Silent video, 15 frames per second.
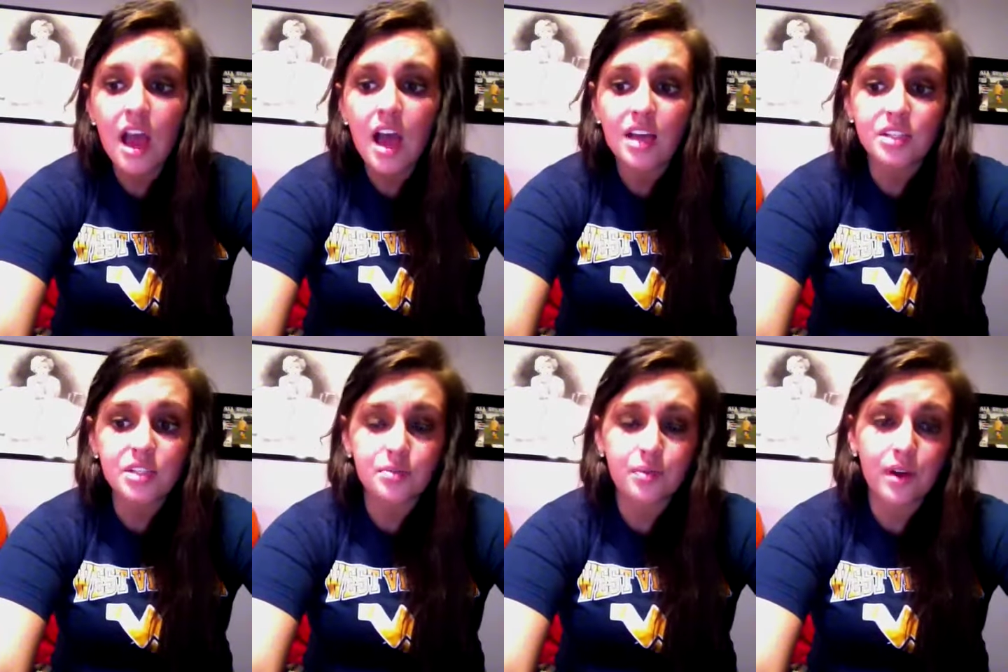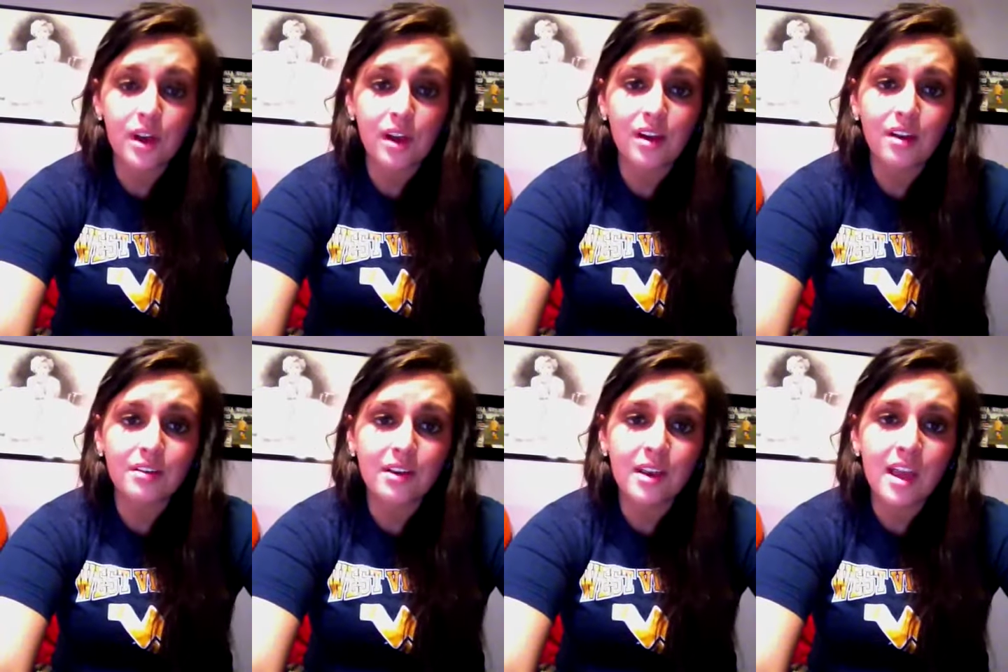I swear
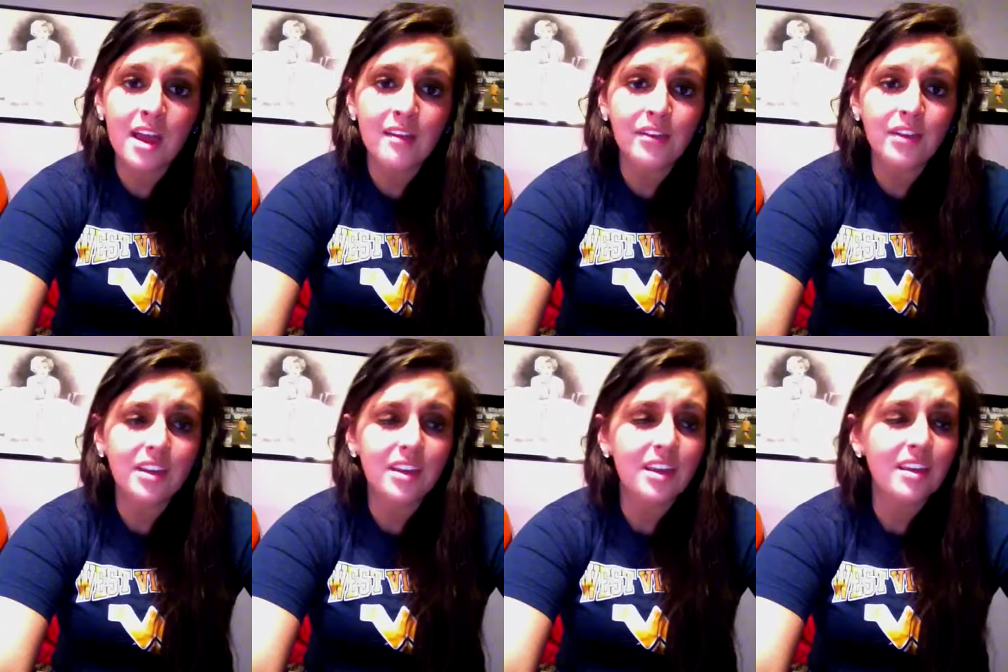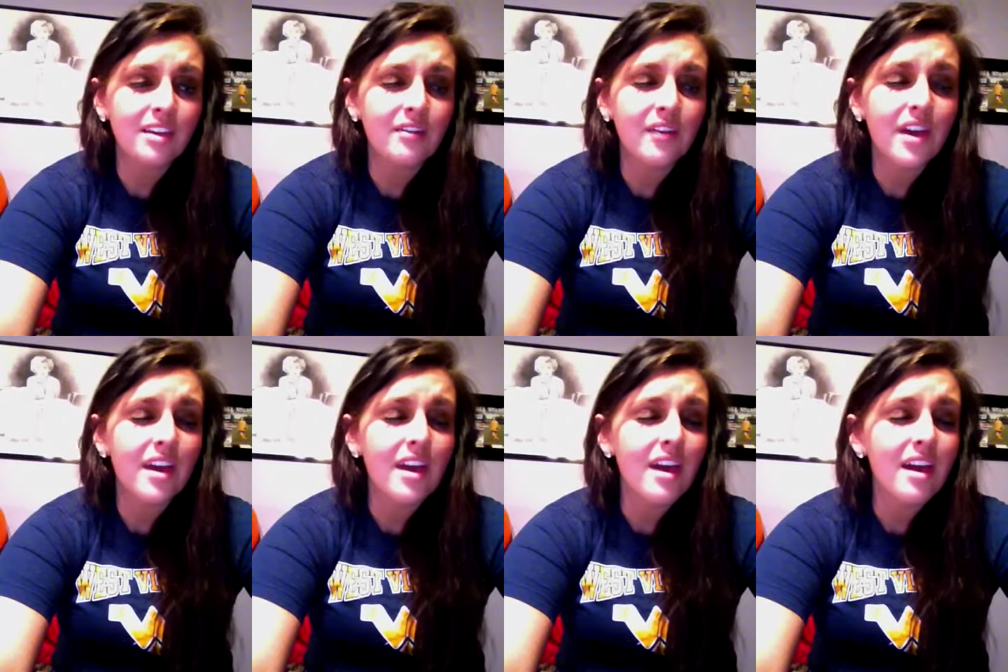I'll never give
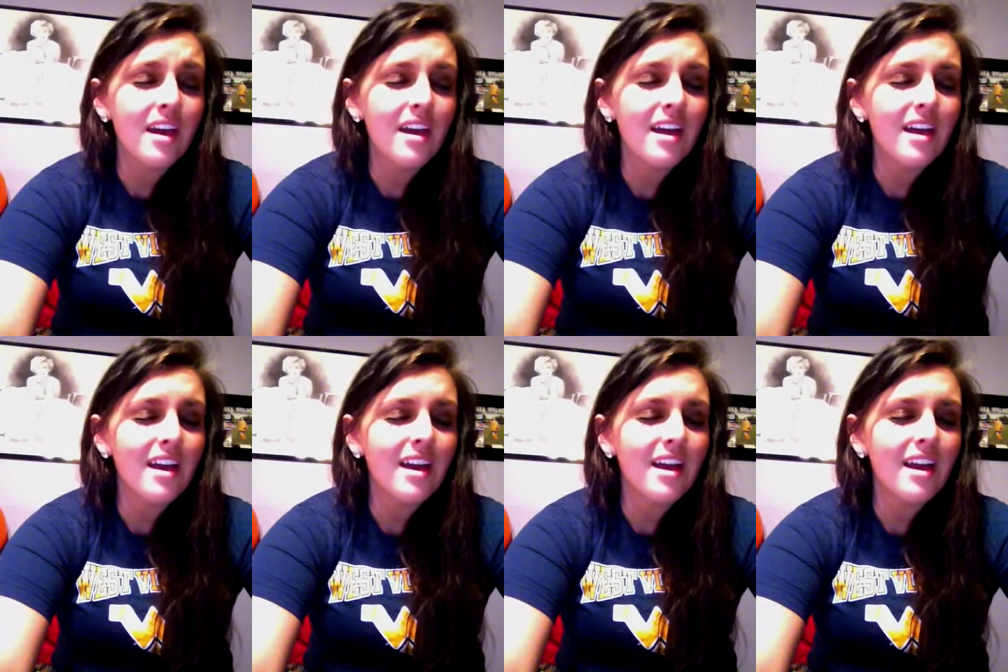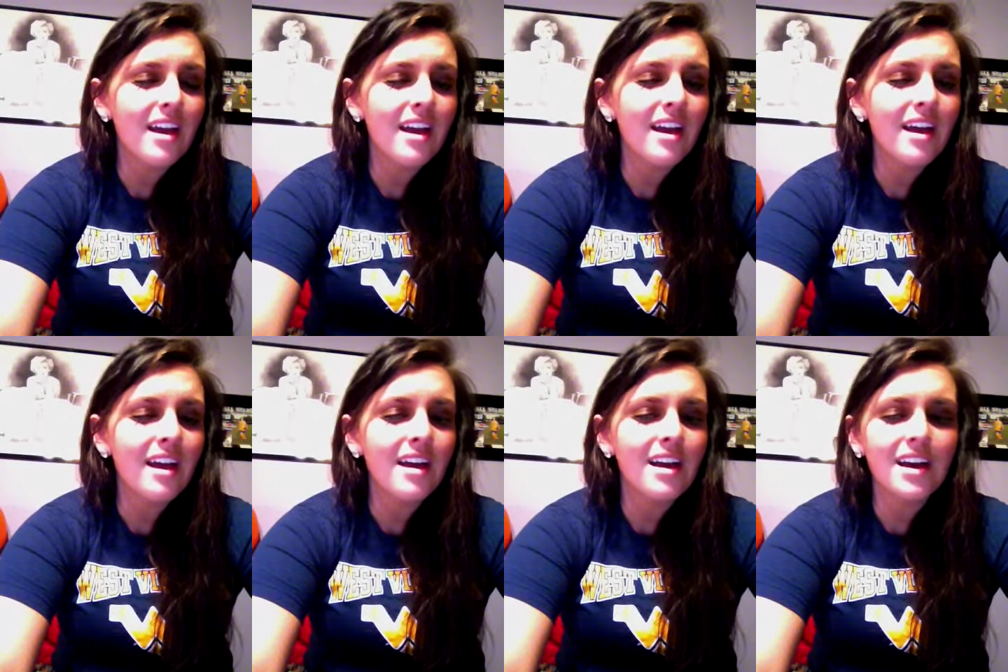
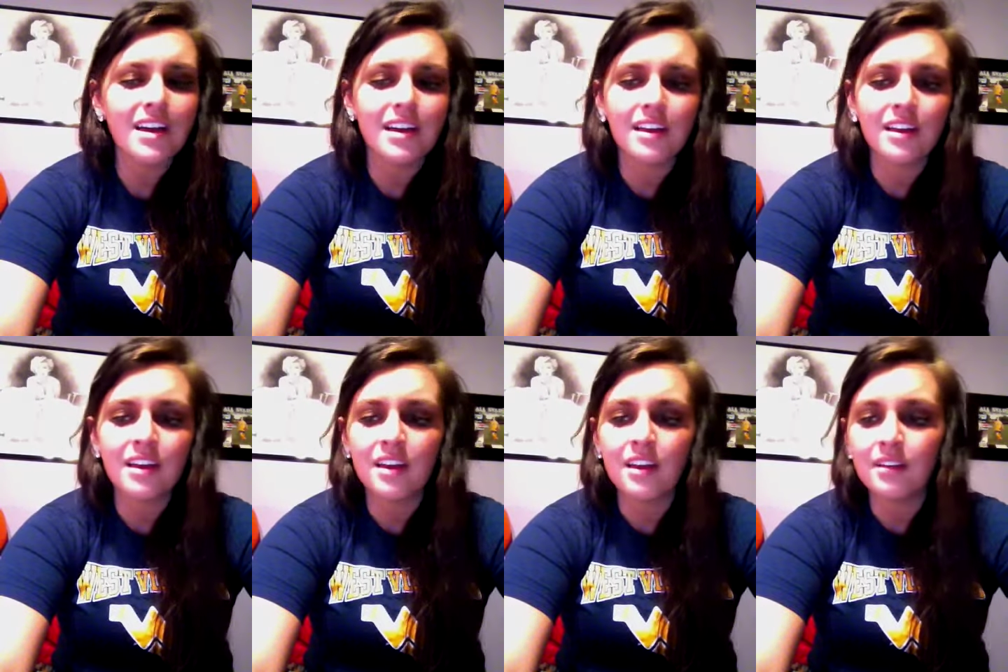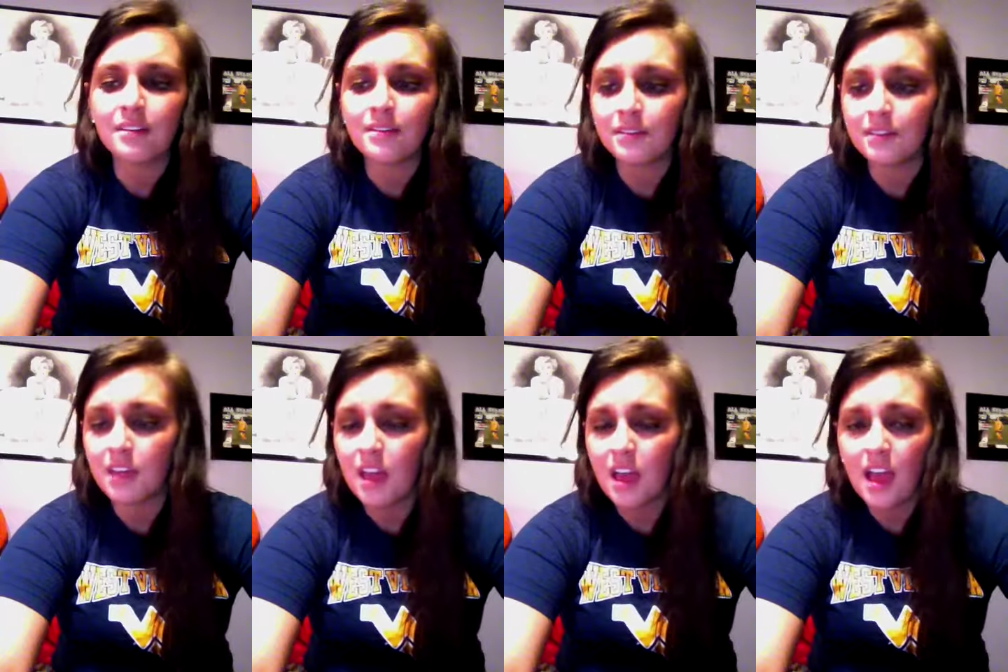
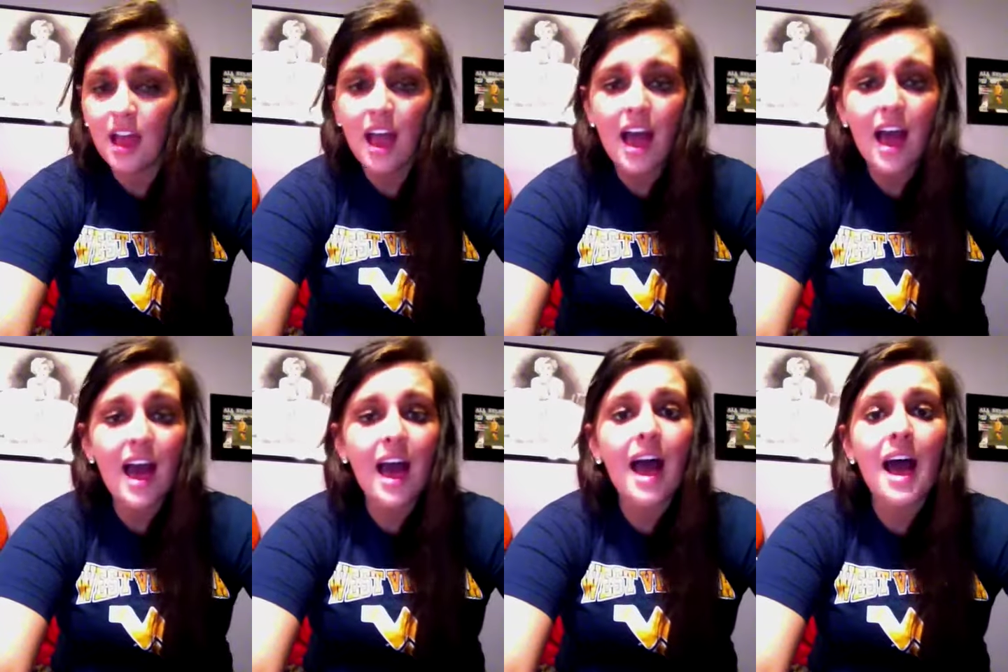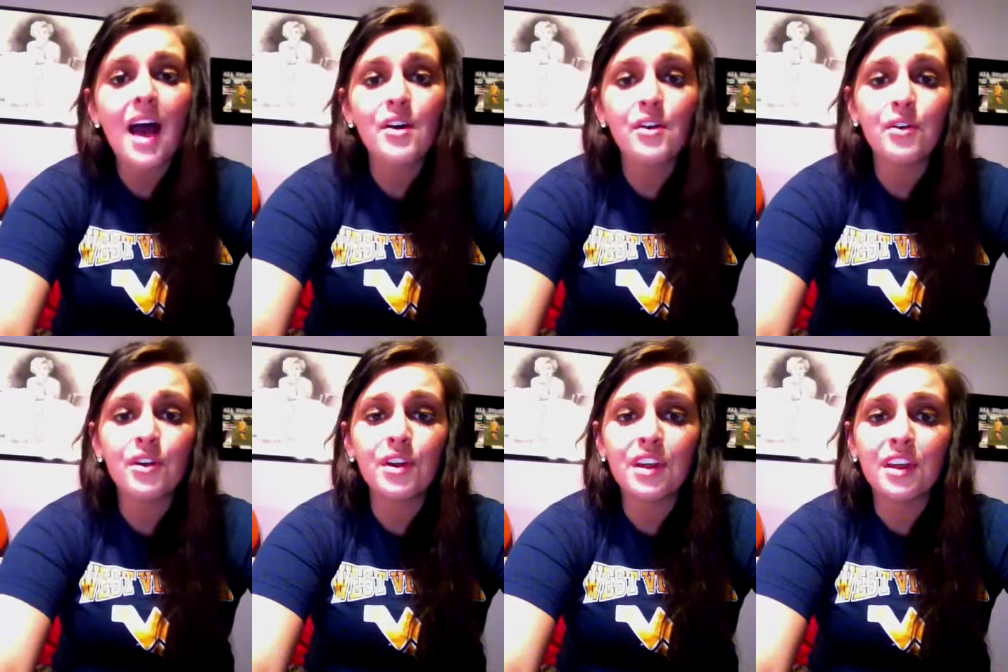in, I
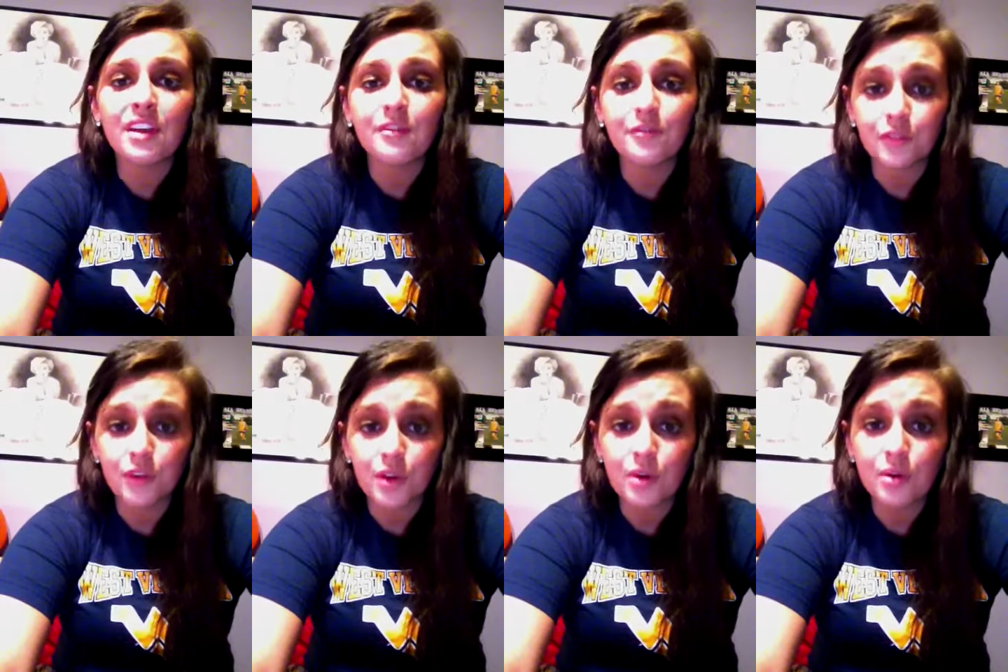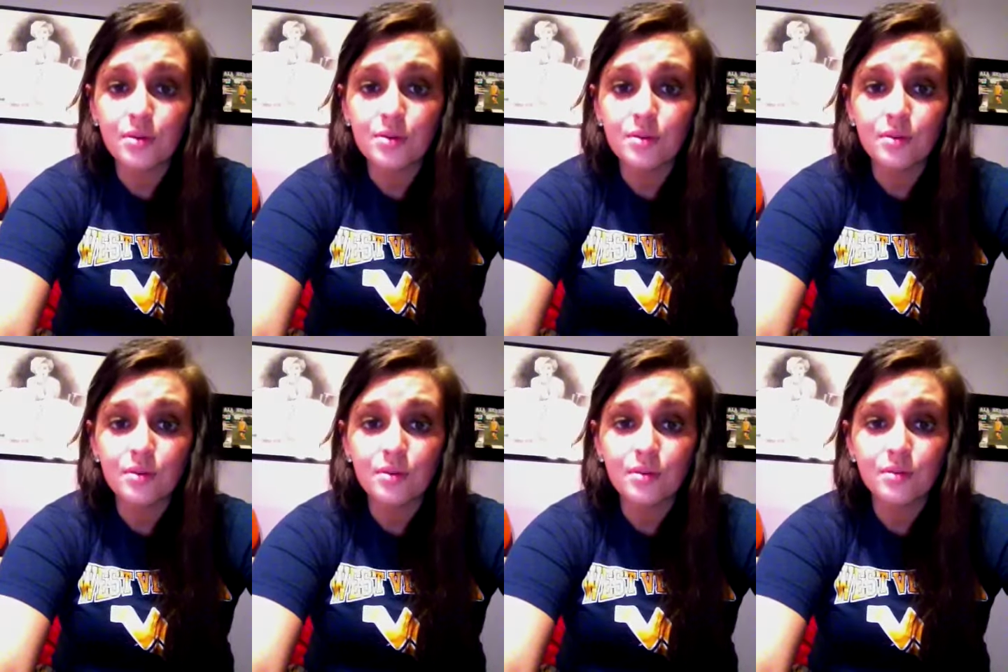
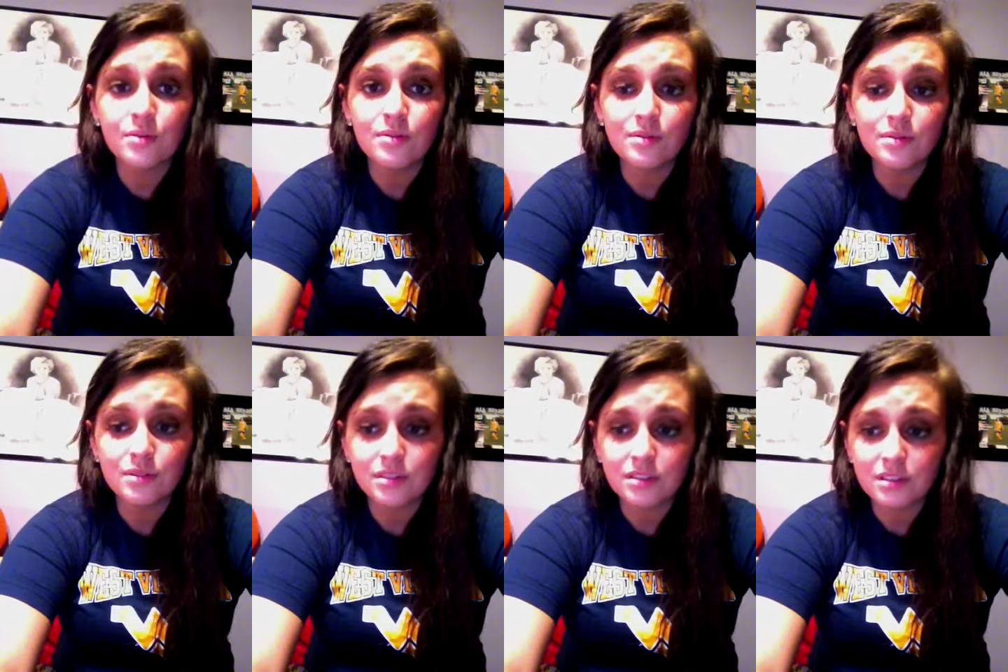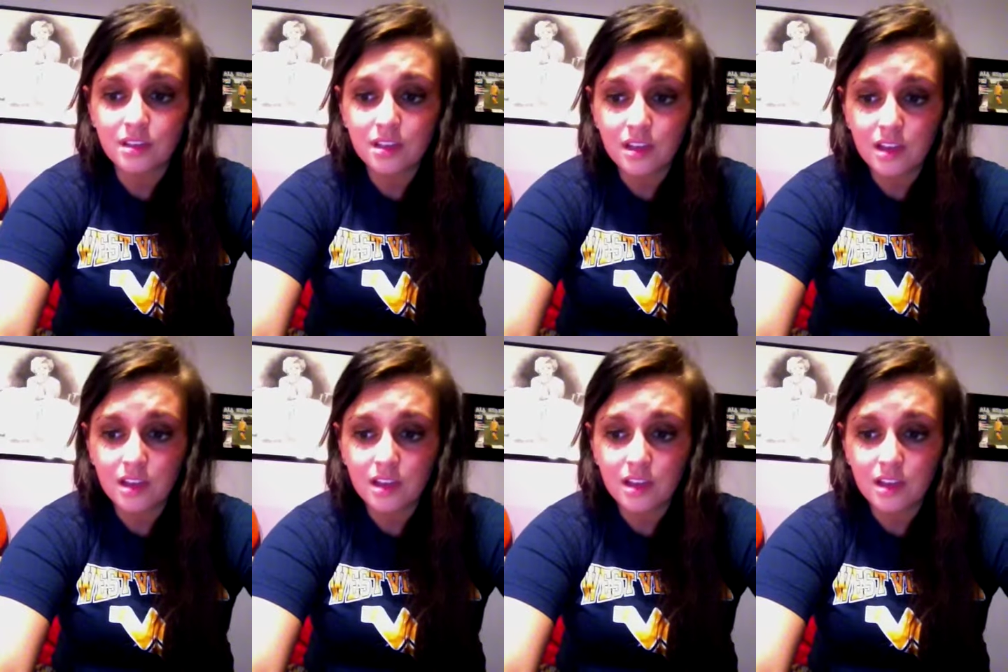refuse.